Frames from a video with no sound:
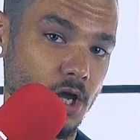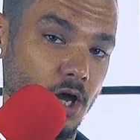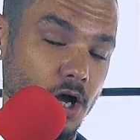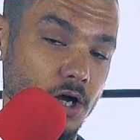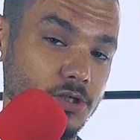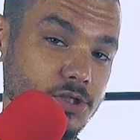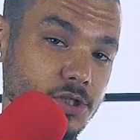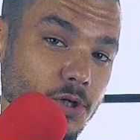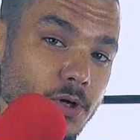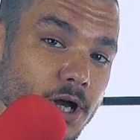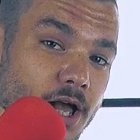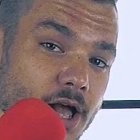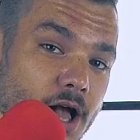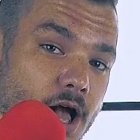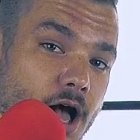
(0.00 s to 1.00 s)
Also,
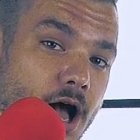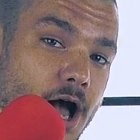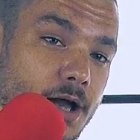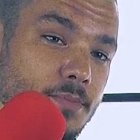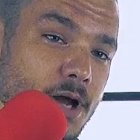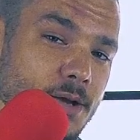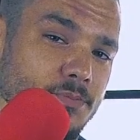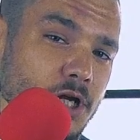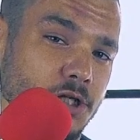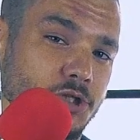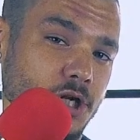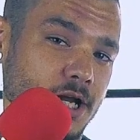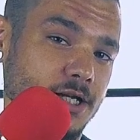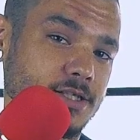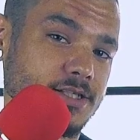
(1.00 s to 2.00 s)
I'm not
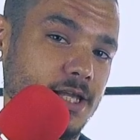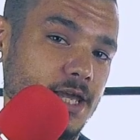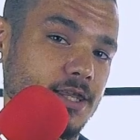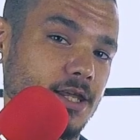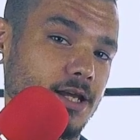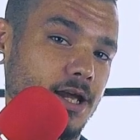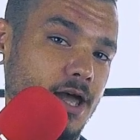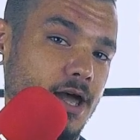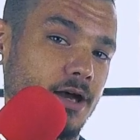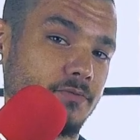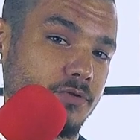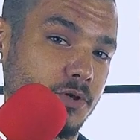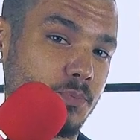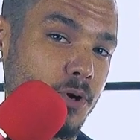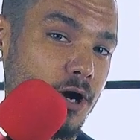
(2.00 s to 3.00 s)
trying to say that I
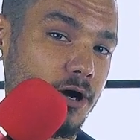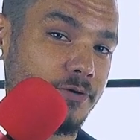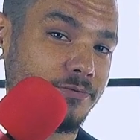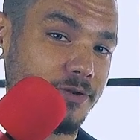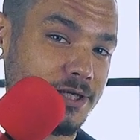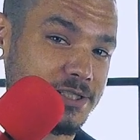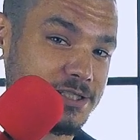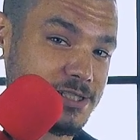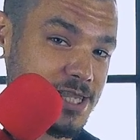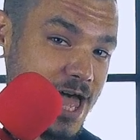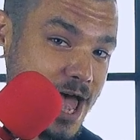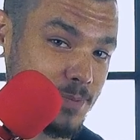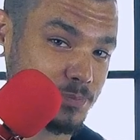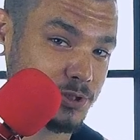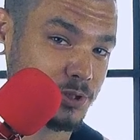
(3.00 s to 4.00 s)
have the perfect
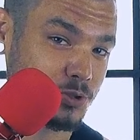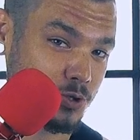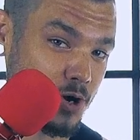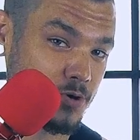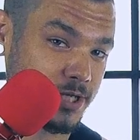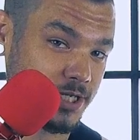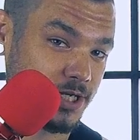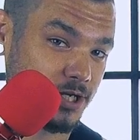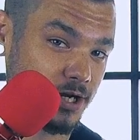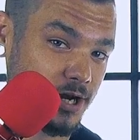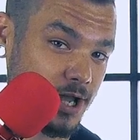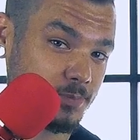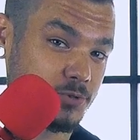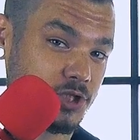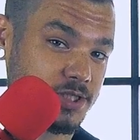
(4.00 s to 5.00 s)
slap stroke here.
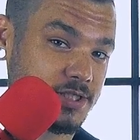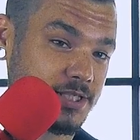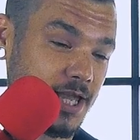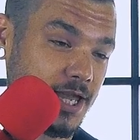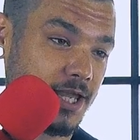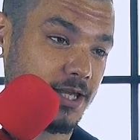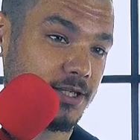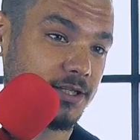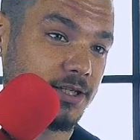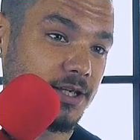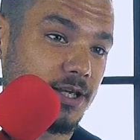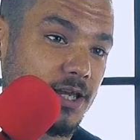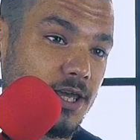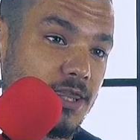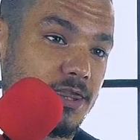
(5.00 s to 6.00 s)
I'm just saying
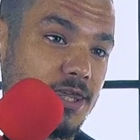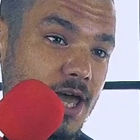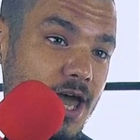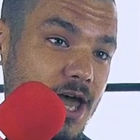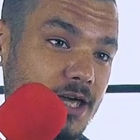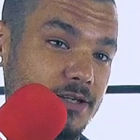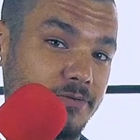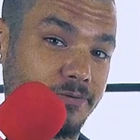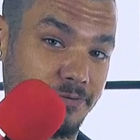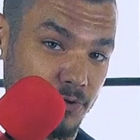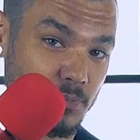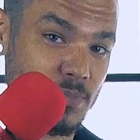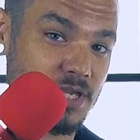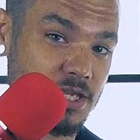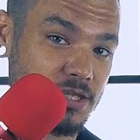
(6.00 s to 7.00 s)
that for
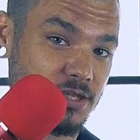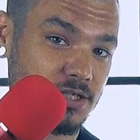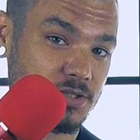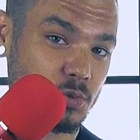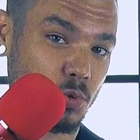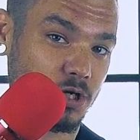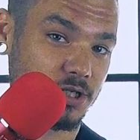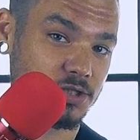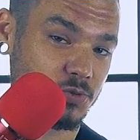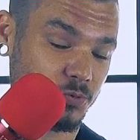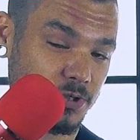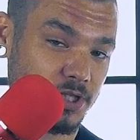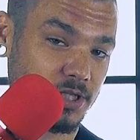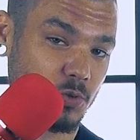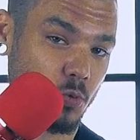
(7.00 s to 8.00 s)
me, this works
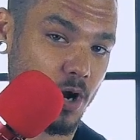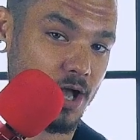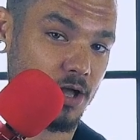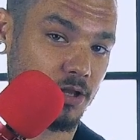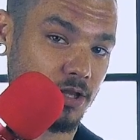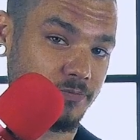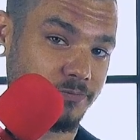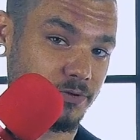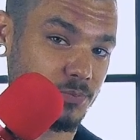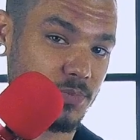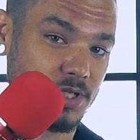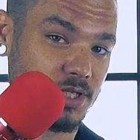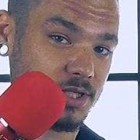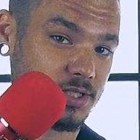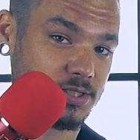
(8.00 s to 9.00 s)
really well. For
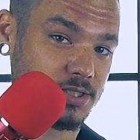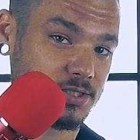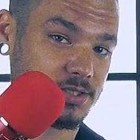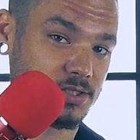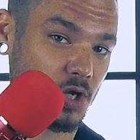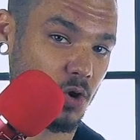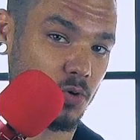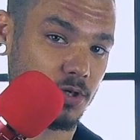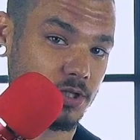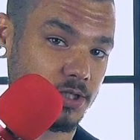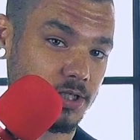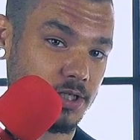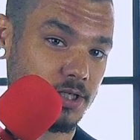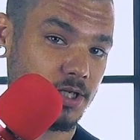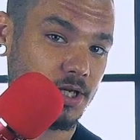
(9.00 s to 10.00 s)
me, this is
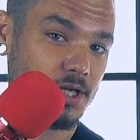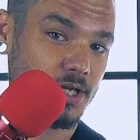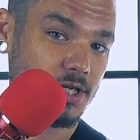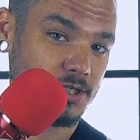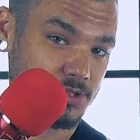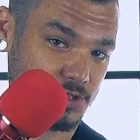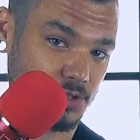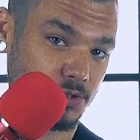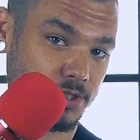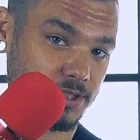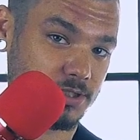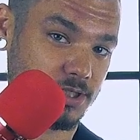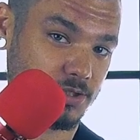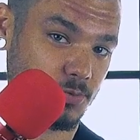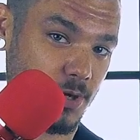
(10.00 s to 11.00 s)
totally
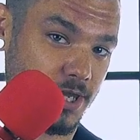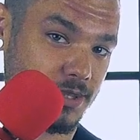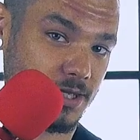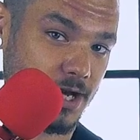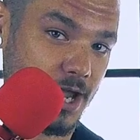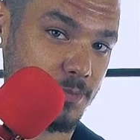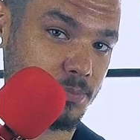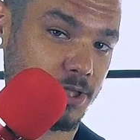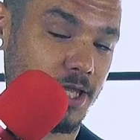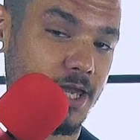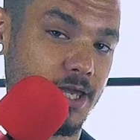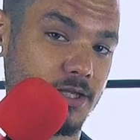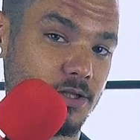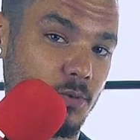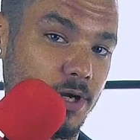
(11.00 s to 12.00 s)
suited to the way that I
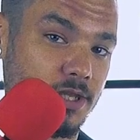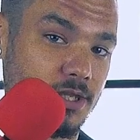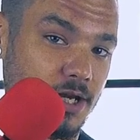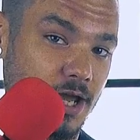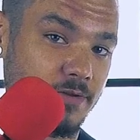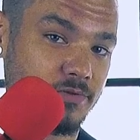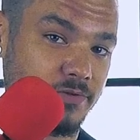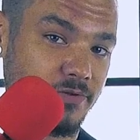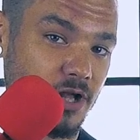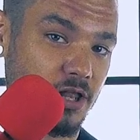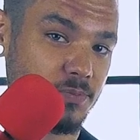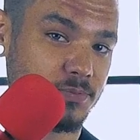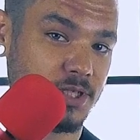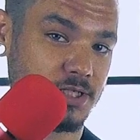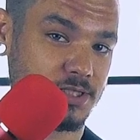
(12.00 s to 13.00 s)
play and the way that I've
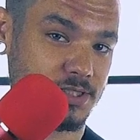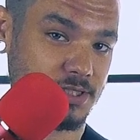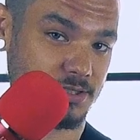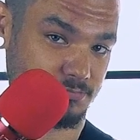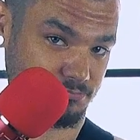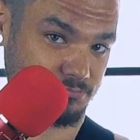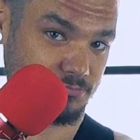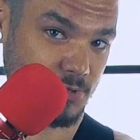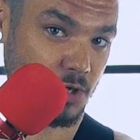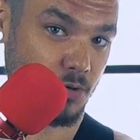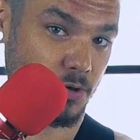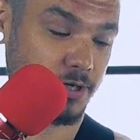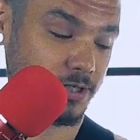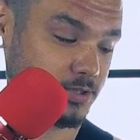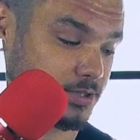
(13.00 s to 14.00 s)
developed this
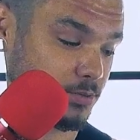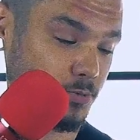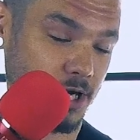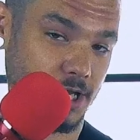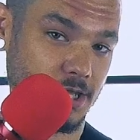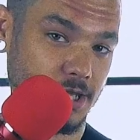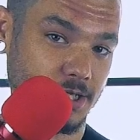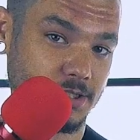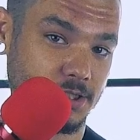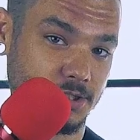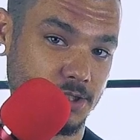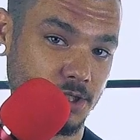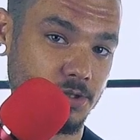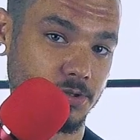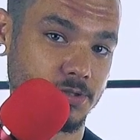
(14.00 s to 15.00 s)
according to what I like to
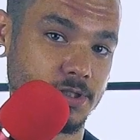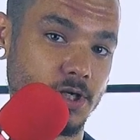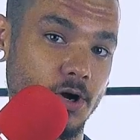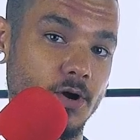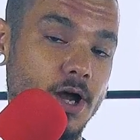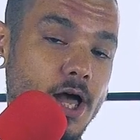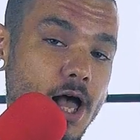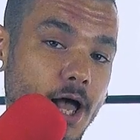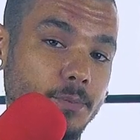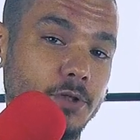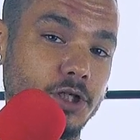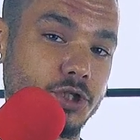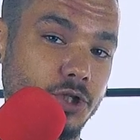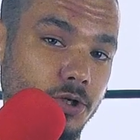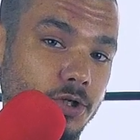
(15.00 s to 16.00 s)
do. So I'm
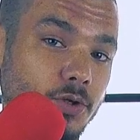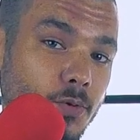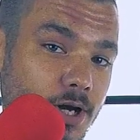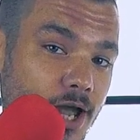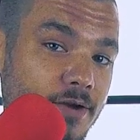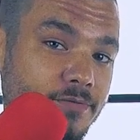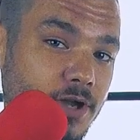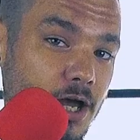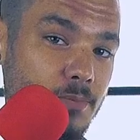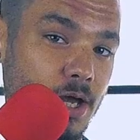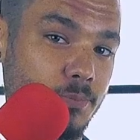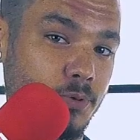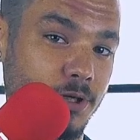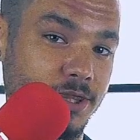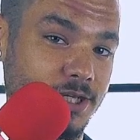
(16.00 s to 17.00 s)
going to show you what I've come
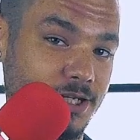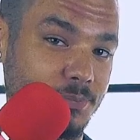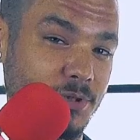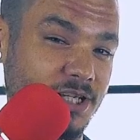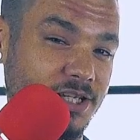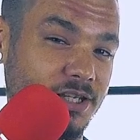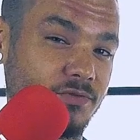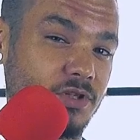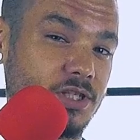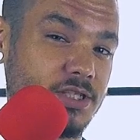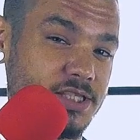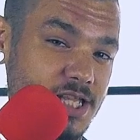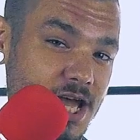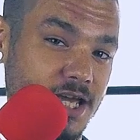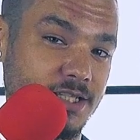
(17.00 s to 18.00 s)
up with, and I'm going to give you these
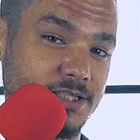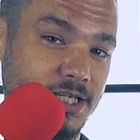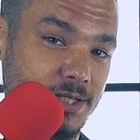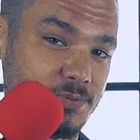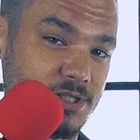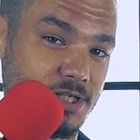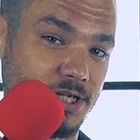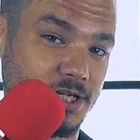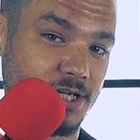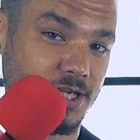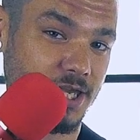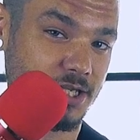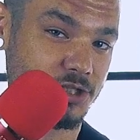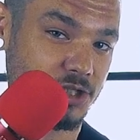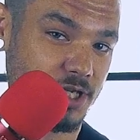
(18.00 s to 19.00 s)
9 tips that are going to
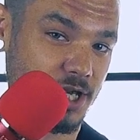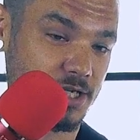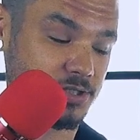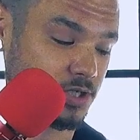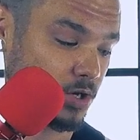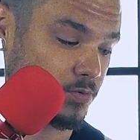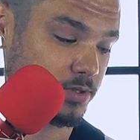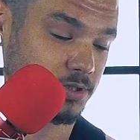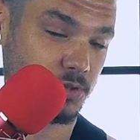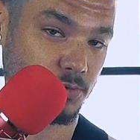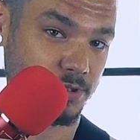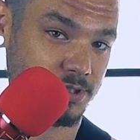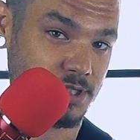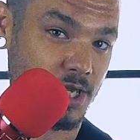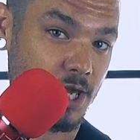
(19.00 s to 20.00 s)
get you guys going
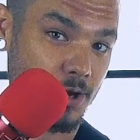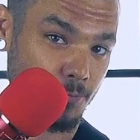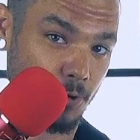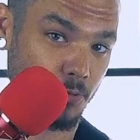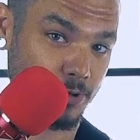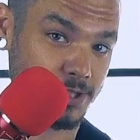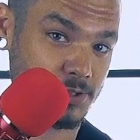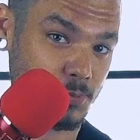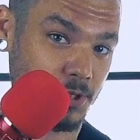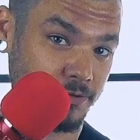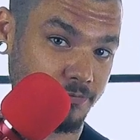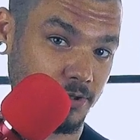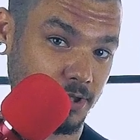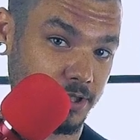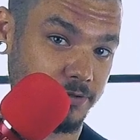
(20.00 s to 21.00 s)
towards what works
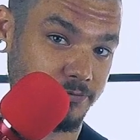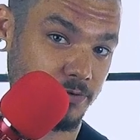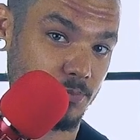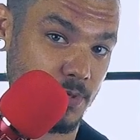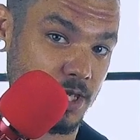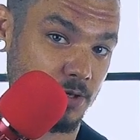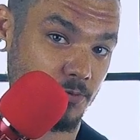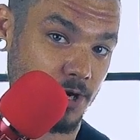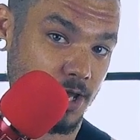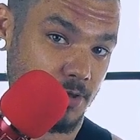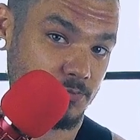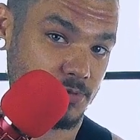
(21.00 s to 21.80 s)
perfectly for me when I'm